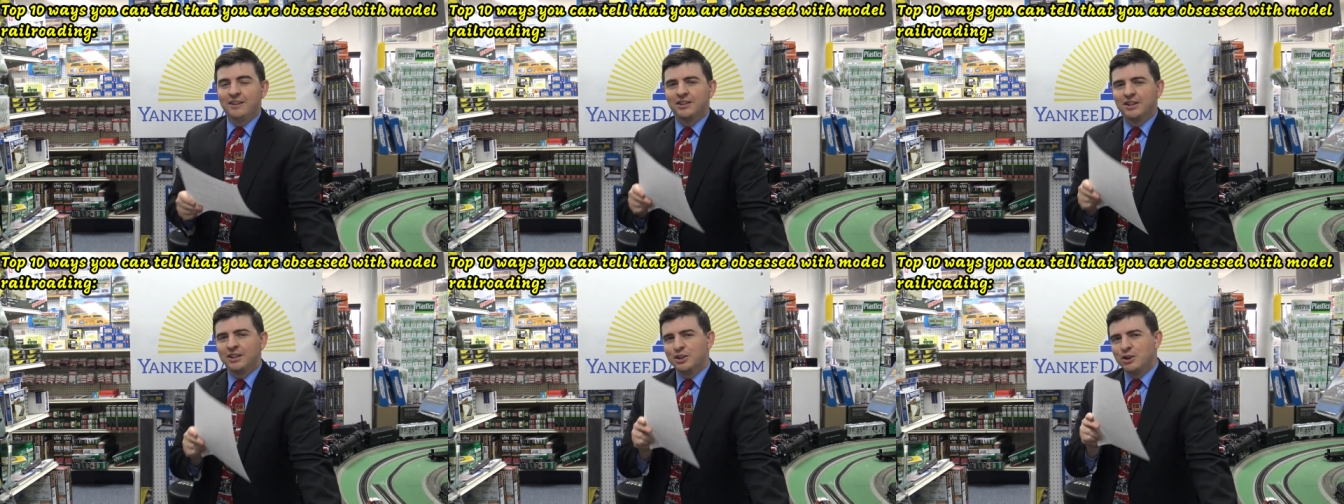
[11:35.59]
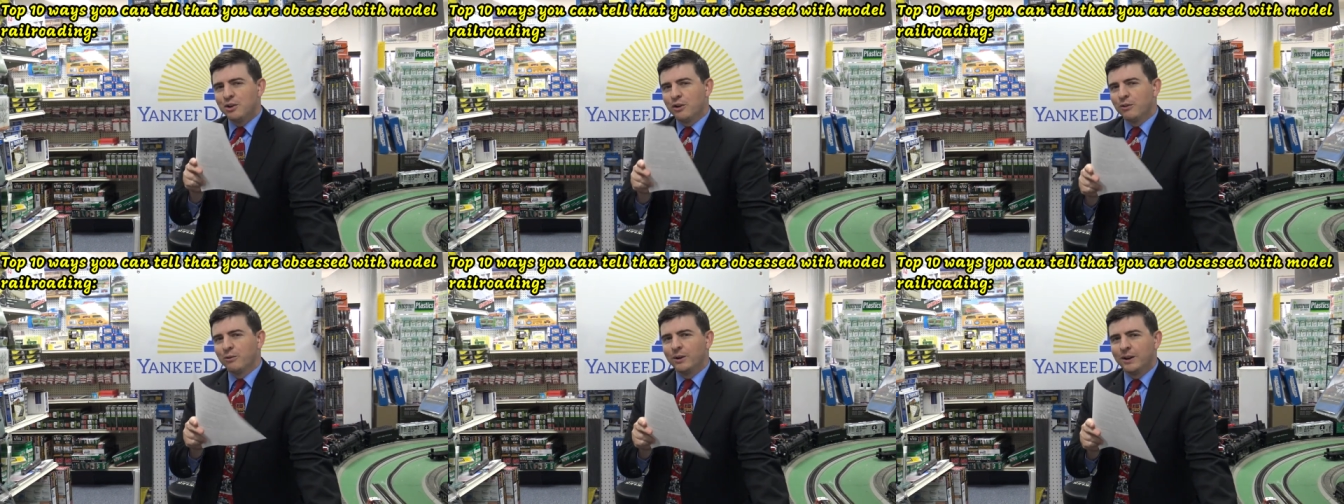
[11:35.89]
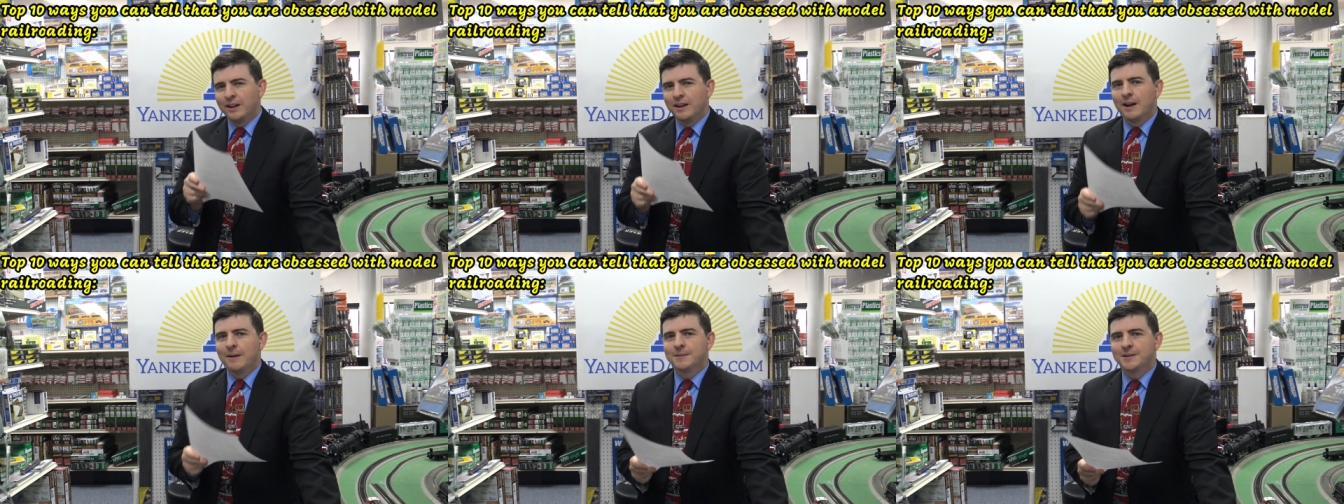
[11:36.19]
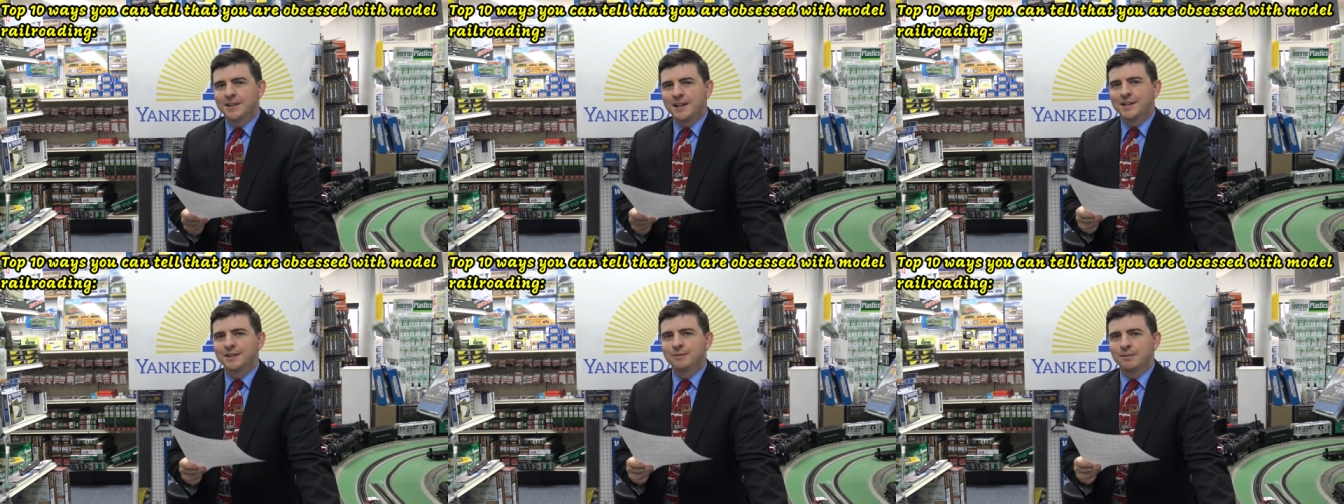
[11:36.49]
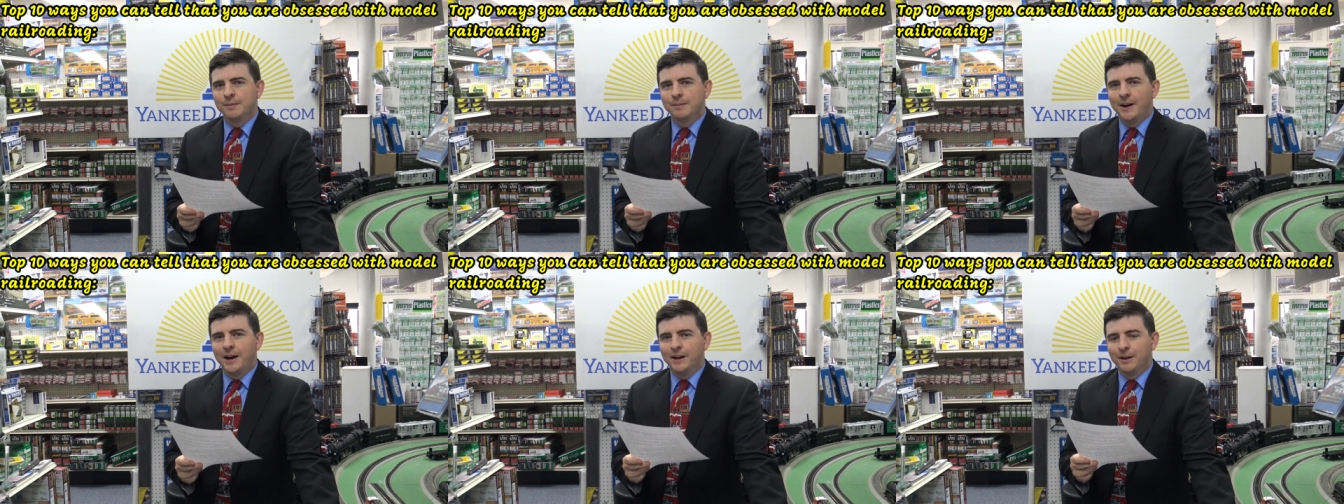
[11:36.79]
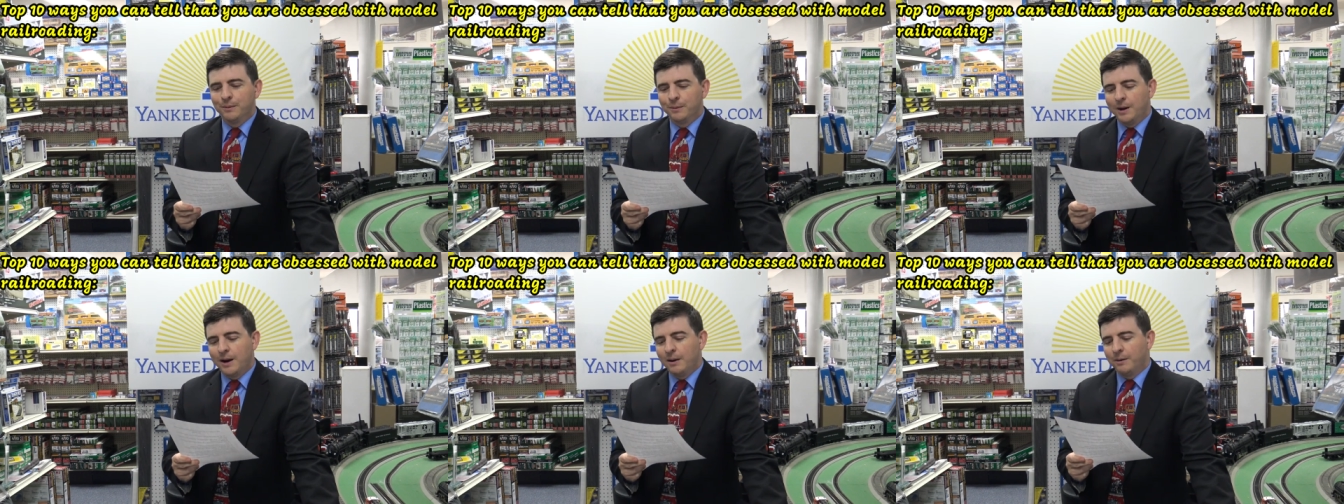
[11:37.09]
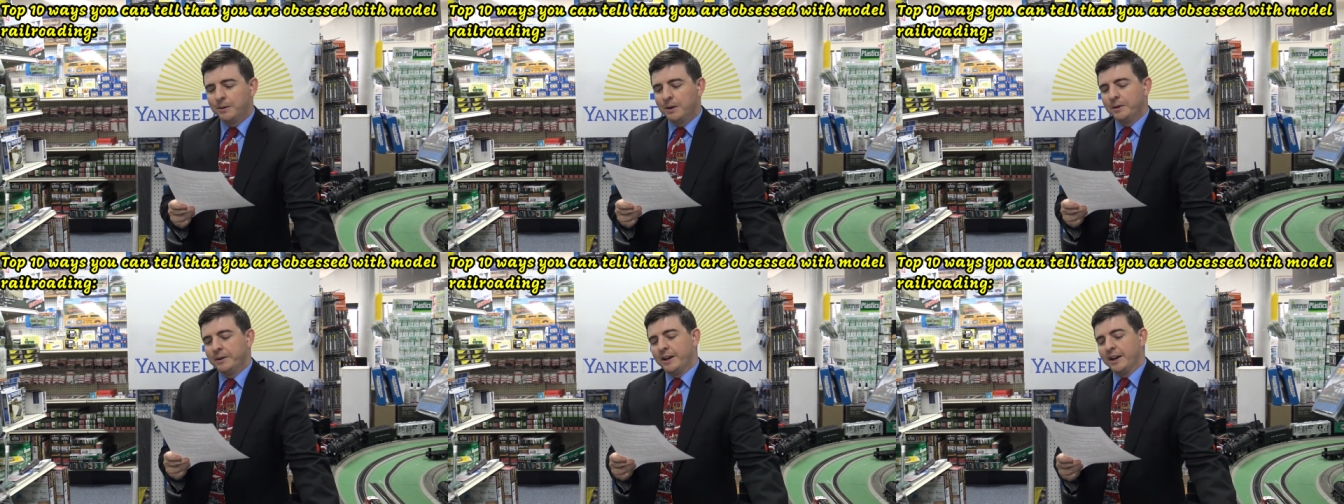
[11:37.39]
that you're really obsessed with model
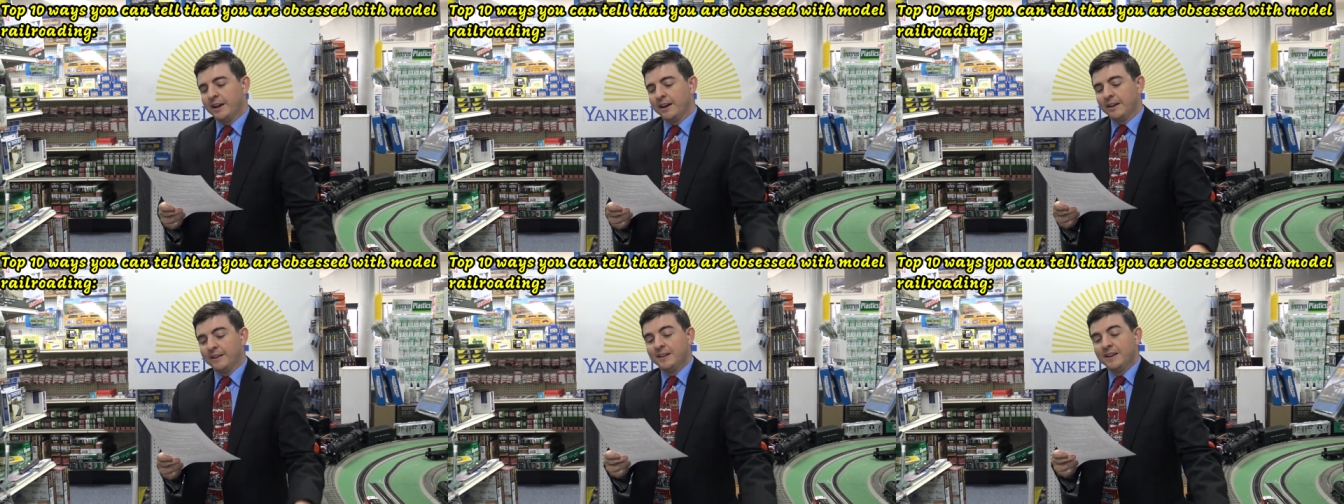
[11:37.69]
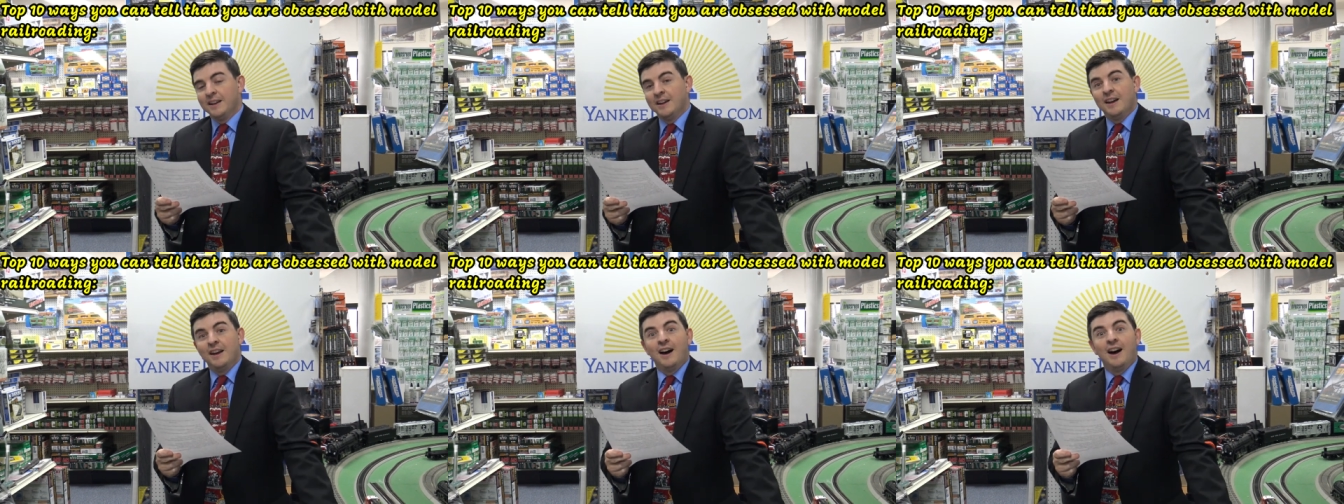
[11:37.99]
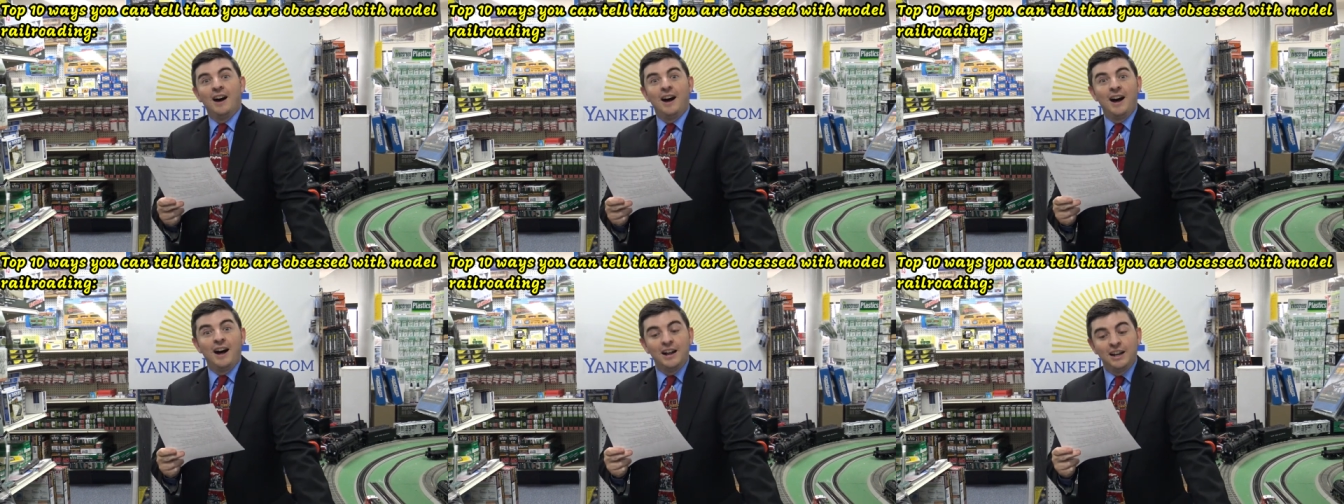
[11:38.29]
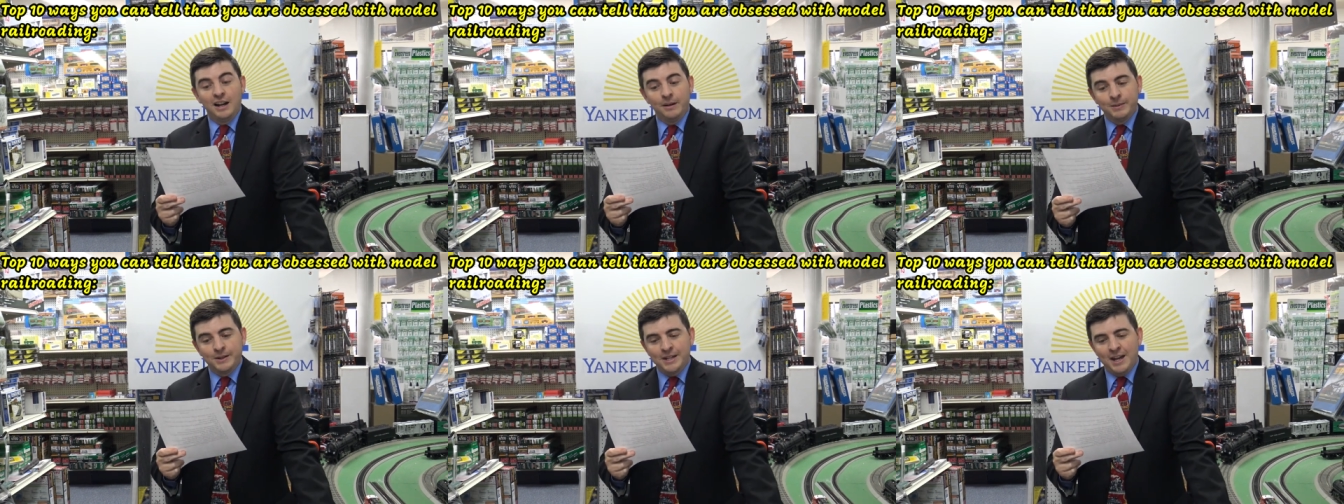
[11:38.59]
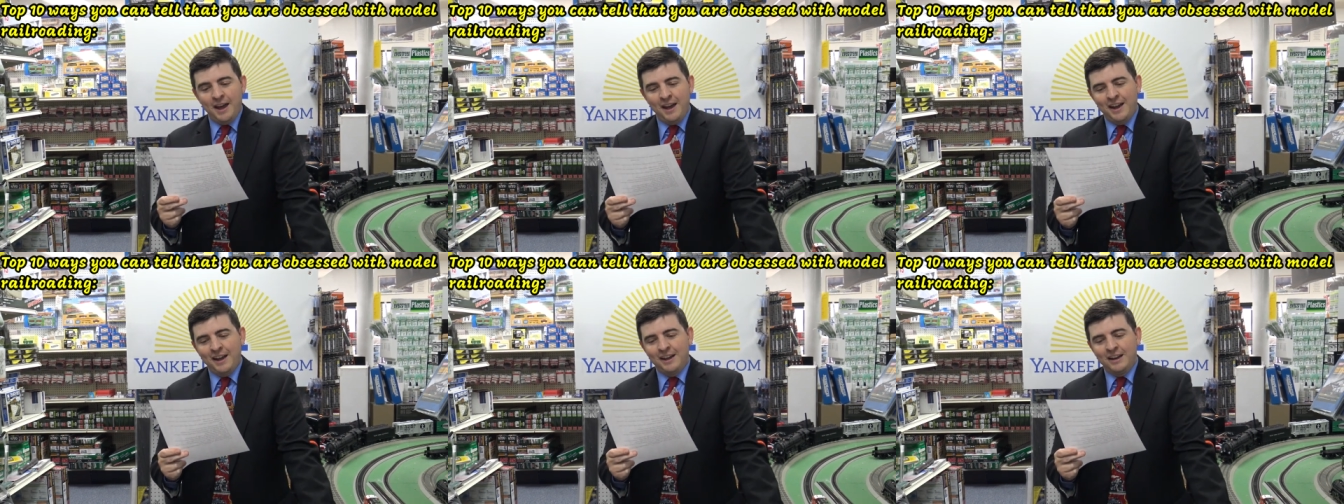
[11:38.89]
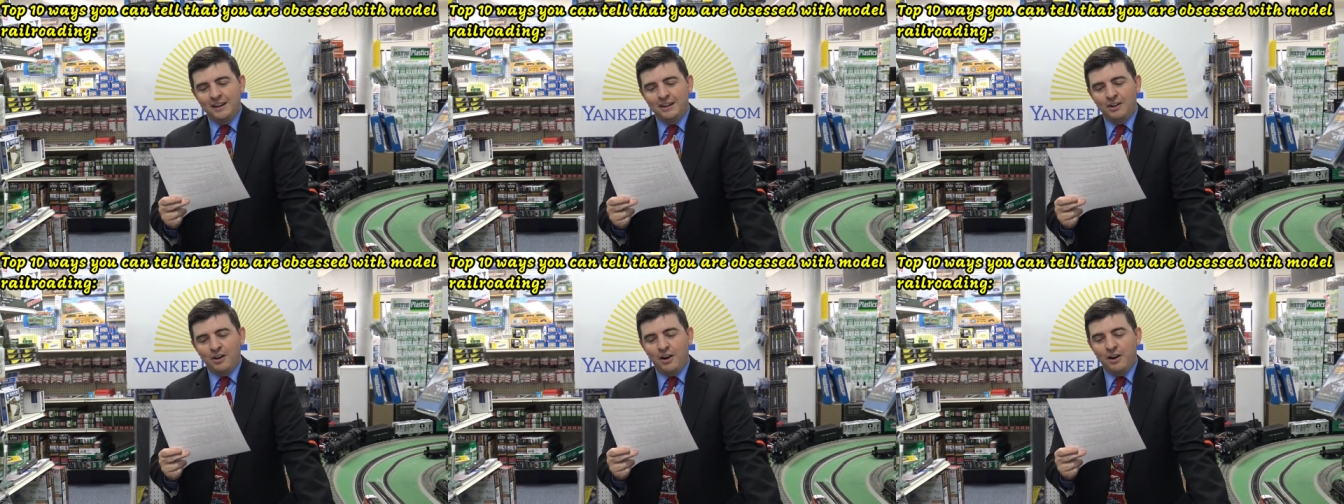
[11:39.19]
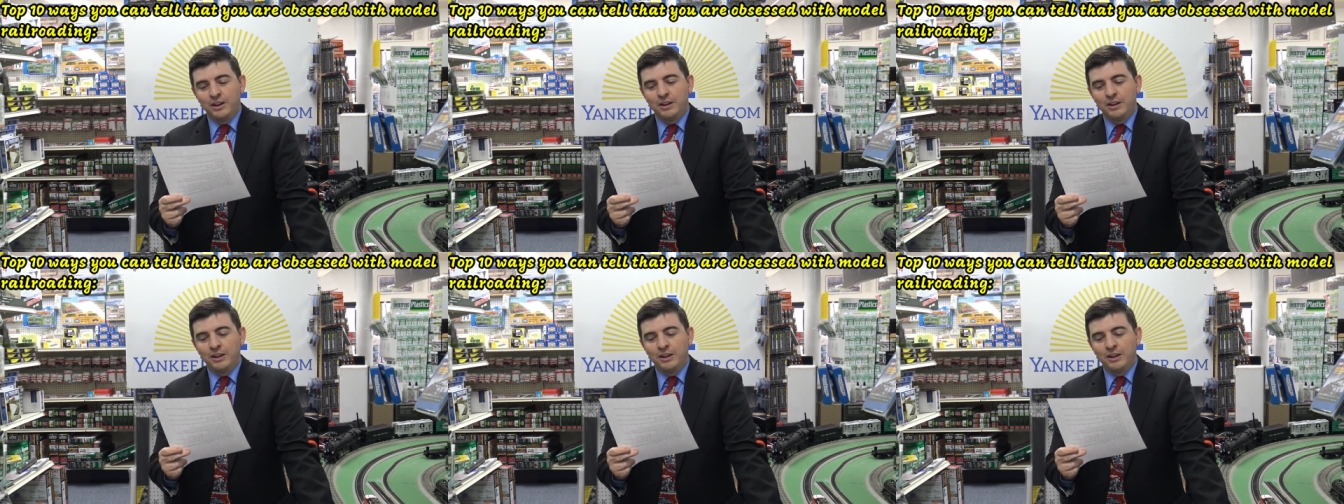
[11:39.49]
railroading. Uh, number ten, all